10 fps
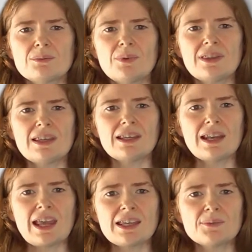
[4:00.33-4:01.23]

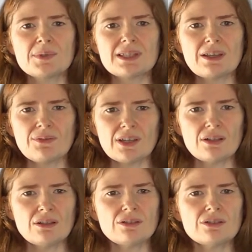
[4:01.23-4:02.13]
within a specific
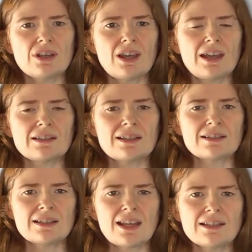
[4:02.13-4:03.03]
culture and
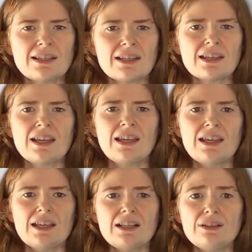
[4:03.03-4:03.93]
aesthetic.
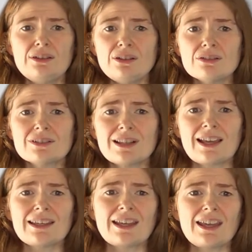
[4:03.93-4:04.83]
It looks
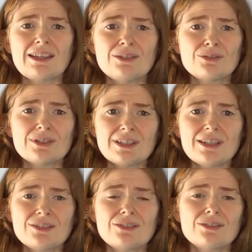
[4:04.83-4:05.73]
like a
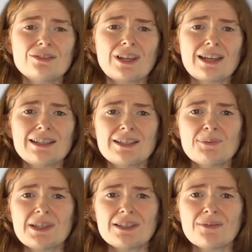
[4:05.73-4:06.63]
traditional Chinese
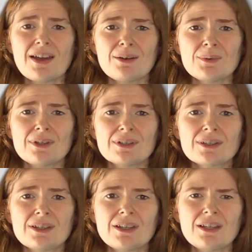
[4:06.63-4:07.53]
piece of artwork.
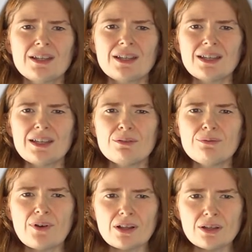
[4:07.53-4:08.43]
It
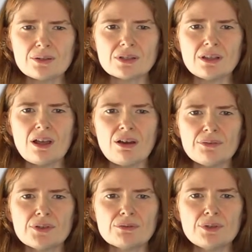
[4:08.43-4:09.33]
follows a lot
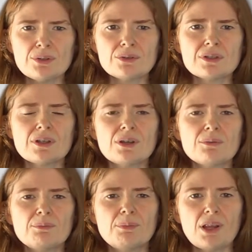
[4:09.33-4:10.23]
of the rules that
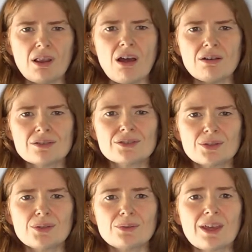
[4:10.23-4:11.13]
belong
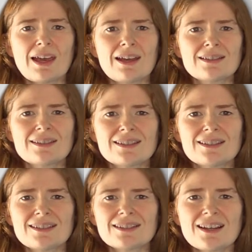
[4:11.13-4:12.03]
to that
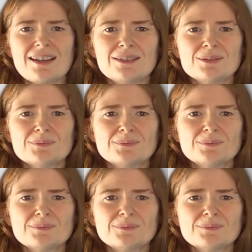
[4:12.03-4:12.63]
artistic style.